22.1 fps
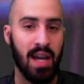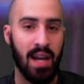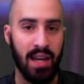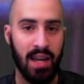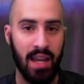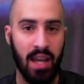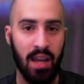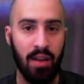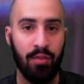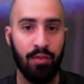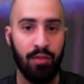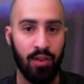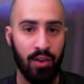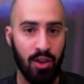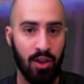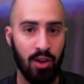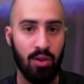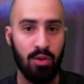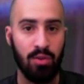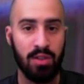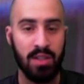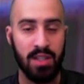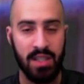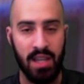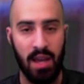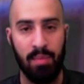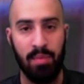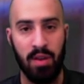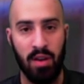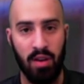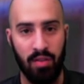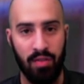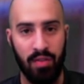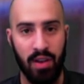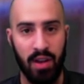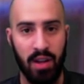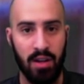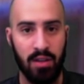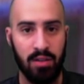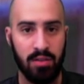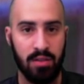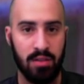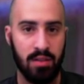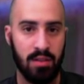I need for you to send me your
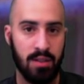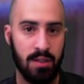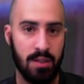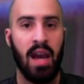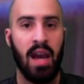videos.